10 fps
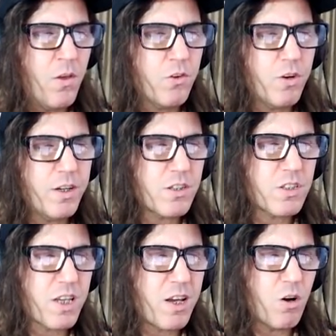Critics
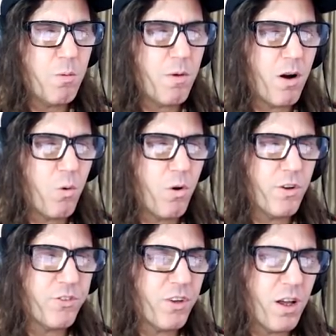say Omar
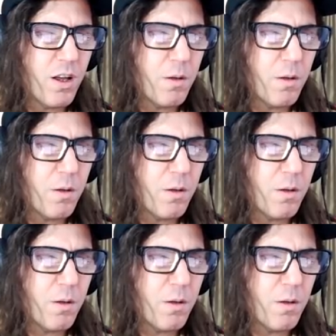was uh,